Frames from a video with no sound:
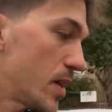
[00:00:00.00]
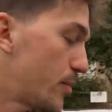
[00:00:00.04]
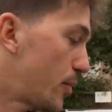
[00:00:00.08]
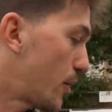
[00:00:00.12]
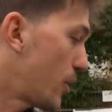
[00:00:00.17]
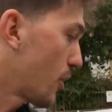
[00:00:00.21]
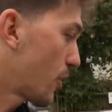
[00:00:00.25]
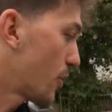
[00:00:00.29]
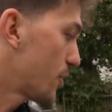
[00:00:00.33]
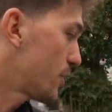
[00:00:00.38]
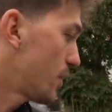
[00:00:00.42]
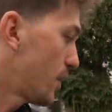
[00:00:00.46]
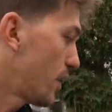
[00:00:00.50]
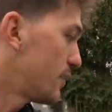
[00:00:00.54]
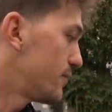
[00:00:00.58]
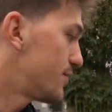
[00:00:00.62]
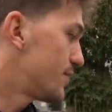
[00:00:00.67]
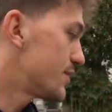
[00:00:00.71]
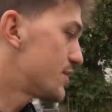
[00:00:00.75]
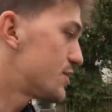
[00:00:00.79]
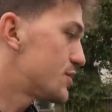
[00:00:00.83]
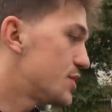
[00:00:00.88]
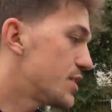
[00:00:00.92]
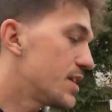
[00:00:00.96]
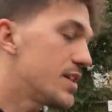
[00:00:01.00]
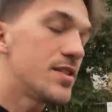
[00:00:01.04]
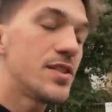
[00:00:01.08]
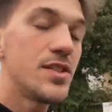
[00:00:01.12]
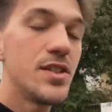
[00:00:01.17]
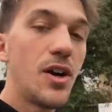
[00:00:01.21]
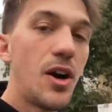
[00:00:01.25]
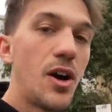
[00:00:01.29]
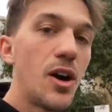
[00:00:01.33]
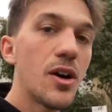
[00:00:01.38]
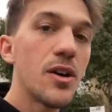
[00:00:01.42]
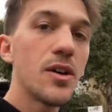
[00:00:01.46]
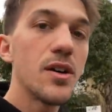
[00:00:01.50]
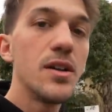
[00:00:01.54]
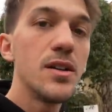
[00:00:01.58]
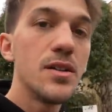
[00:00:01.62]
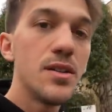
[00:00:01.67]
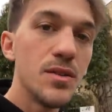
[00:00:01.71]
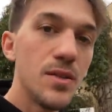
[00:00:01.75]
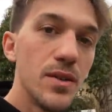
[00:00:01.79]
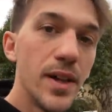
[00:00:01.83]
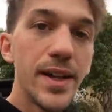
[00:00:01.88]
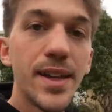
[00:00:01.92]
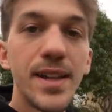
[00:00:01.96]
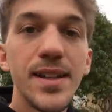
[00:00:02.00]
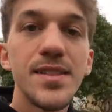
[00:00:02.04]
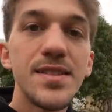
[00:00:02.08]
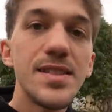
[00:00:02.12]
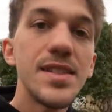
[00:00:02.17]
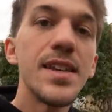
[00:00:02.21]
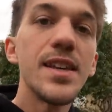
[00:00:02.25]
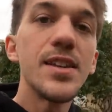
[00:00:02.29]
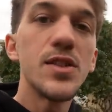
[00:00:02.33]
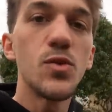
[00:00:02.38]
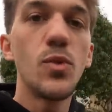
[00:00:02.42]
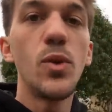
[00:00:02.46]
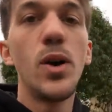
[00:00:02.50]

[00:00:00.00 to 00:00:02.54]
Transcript: a part of this GTR legacy as